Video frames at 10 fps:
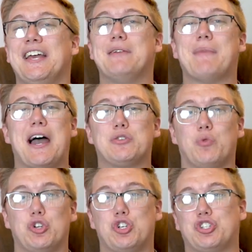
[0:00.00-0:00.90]
you might as
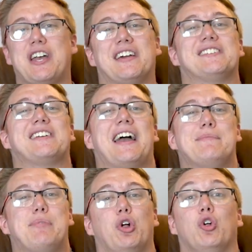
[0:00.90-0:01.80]
well just take an
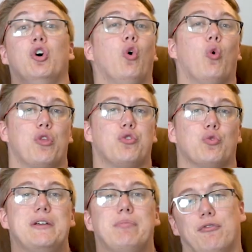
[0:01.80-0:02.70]
anxiety pill or
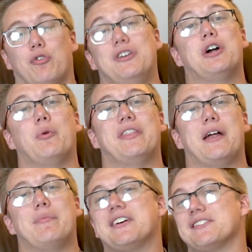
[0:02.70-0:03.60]
3 before you go in
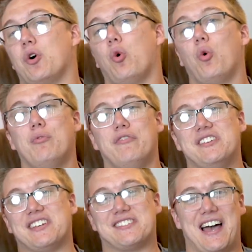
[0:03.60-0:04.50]
there, because the whole movie
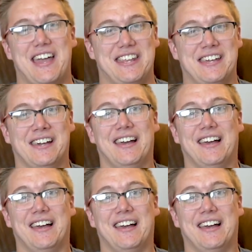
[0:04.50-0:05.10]
is anxiety